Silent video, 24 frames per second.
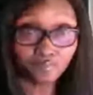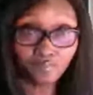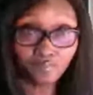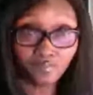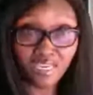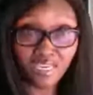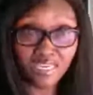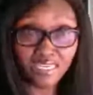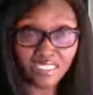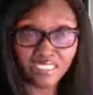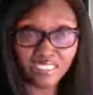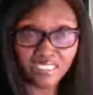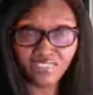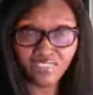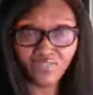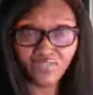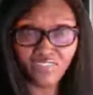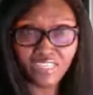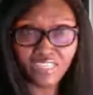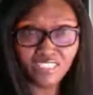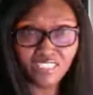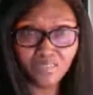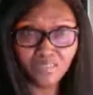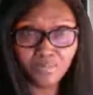and these
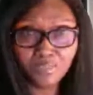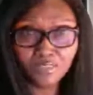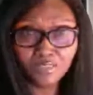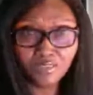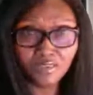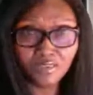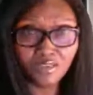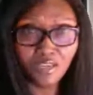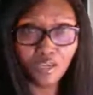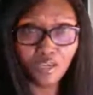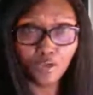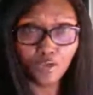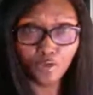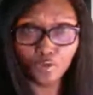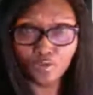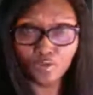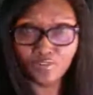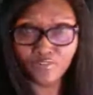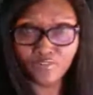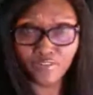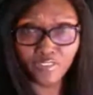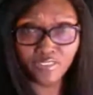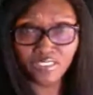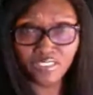Facebook
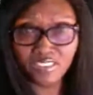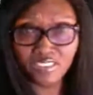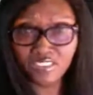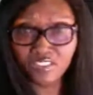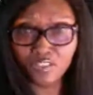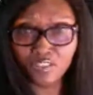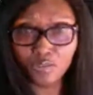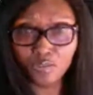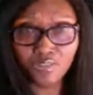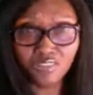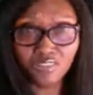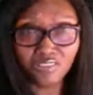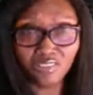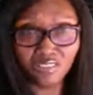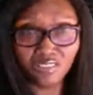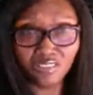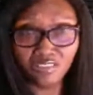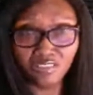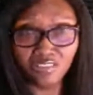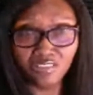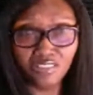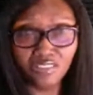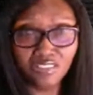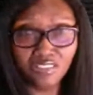University students and
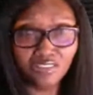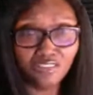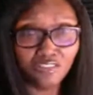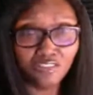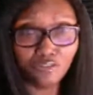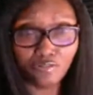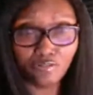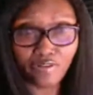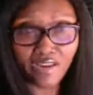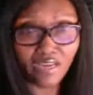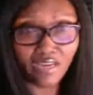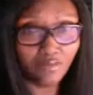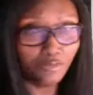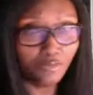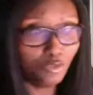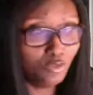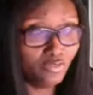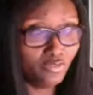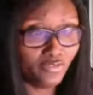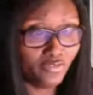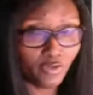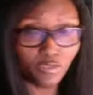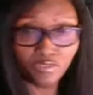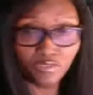Instagram
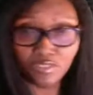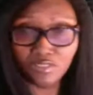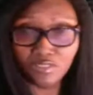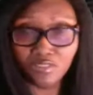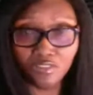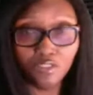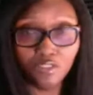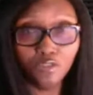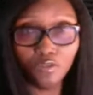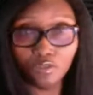University,